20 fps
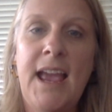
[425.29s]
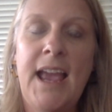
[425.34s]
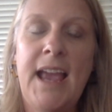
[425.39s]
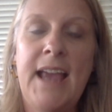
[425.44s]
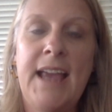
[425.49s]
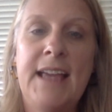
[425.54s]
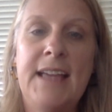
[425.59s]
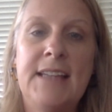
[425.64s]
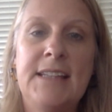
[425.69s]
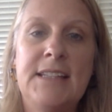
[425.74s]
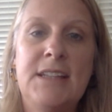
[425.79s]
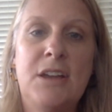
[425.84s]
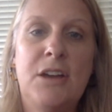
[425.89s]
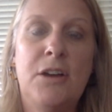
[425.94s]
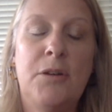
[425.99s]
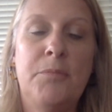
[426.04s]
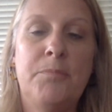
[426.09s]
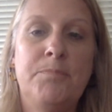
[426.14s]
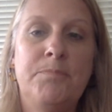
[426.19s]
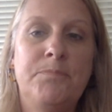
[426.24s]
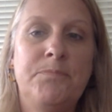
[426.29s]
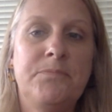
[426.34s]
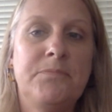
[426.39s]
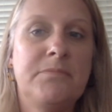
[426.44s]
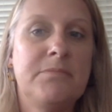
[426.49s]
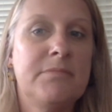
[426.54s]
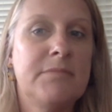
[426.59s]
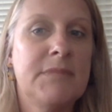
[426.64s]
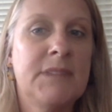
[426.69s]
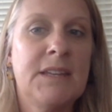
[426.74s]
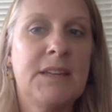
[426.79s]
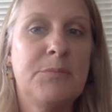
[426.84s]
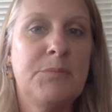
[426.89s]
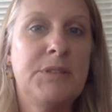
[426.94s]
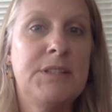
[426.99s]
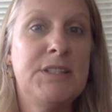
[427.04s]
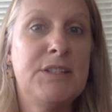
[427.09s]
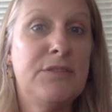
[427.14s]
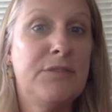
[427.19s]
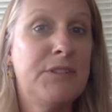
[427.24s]
And
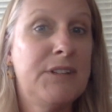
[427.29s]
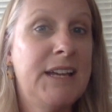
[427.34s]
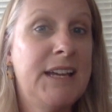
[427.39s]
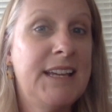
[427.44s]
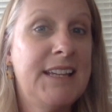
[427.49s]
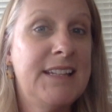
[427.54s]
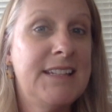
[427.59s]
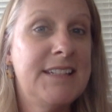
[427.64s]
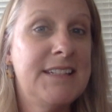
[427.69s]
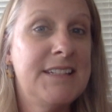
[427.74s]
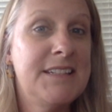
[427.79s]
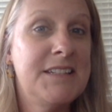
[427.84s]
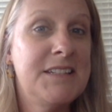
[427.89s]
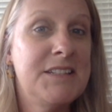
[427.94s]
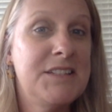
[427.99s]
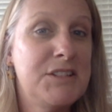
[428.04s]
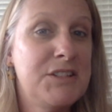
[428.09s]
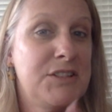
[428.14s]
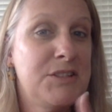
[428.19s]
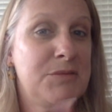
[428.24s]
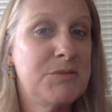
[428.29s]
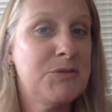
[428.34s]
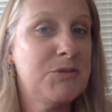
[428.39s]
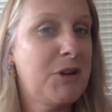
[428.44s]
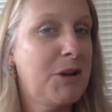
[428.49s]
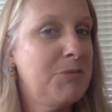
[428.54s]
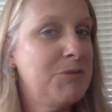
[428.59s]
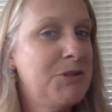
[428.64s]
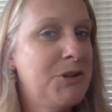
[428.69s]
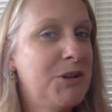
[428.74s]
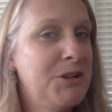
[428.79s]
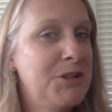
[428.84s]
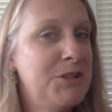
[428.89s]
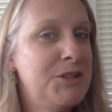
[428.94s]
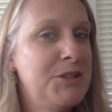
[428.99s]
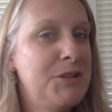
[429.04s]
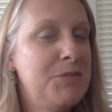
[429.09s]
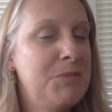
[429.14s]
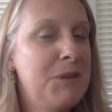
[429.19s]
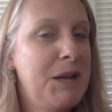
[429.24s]
please don't forget to subscribe to our
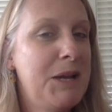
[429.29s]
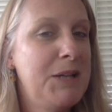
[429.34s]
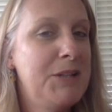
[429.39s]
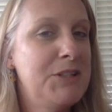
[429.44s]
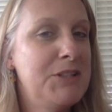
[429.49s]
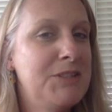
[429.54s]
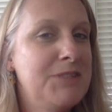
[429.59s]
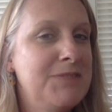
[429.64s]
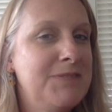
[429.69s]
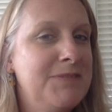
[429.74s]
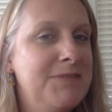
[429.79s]
YouTube page.